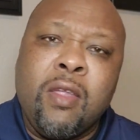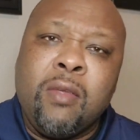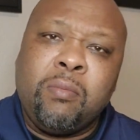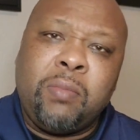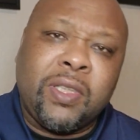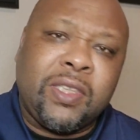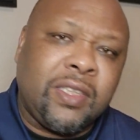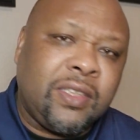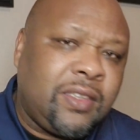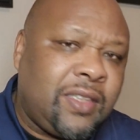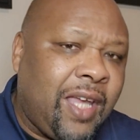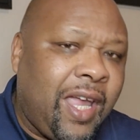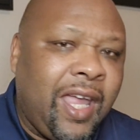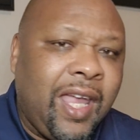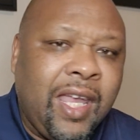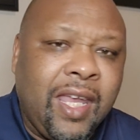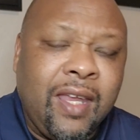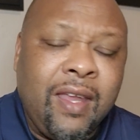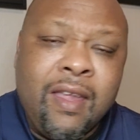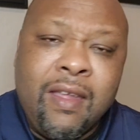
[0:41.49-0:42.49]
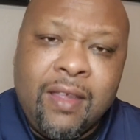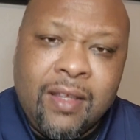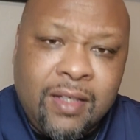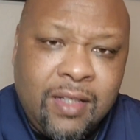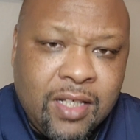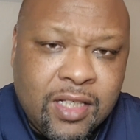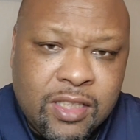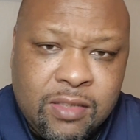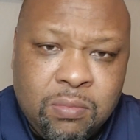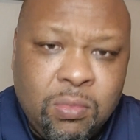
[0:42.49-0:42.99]
But today,
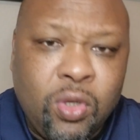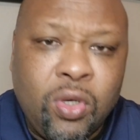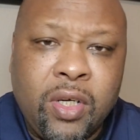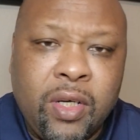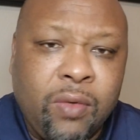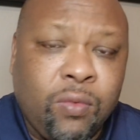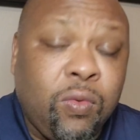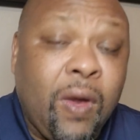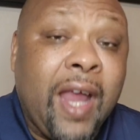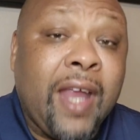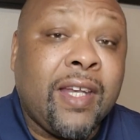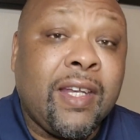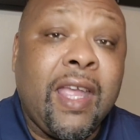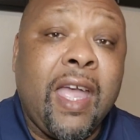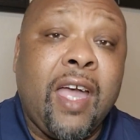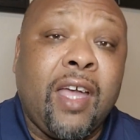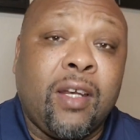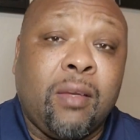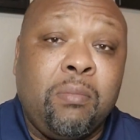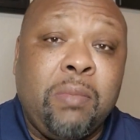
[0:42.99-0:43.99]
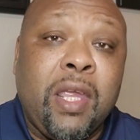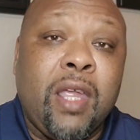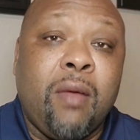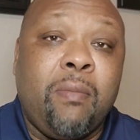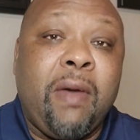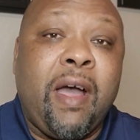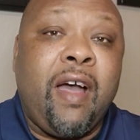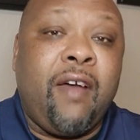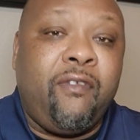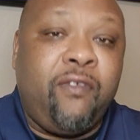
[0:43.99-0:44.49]
this morning, right now, it'll be
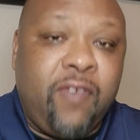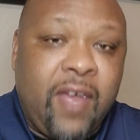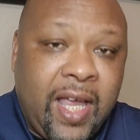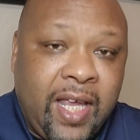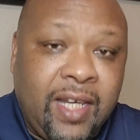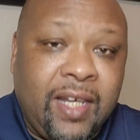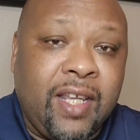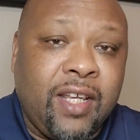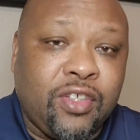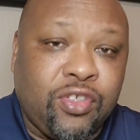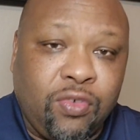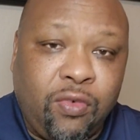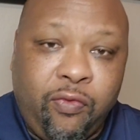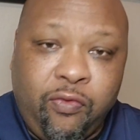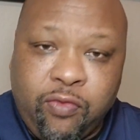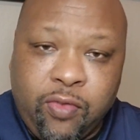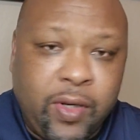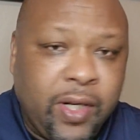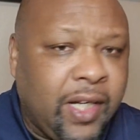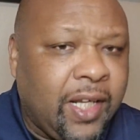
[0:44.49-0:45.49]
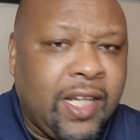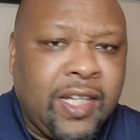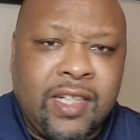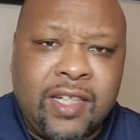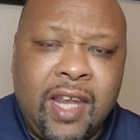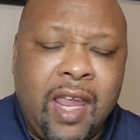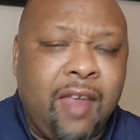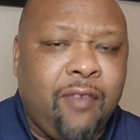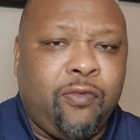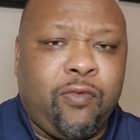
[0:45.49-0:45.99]
about financial free and
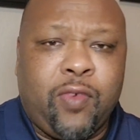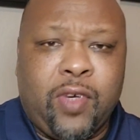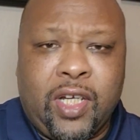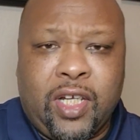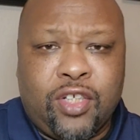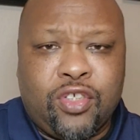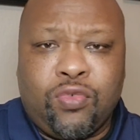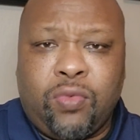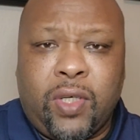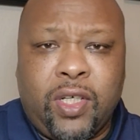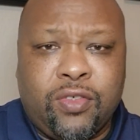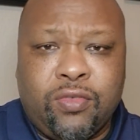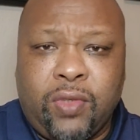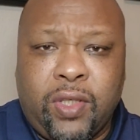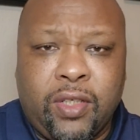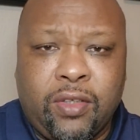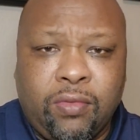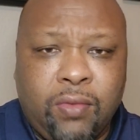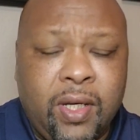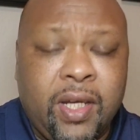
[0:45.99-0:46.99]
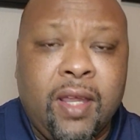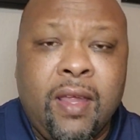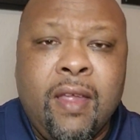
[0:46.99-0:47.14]
debt free in 2023.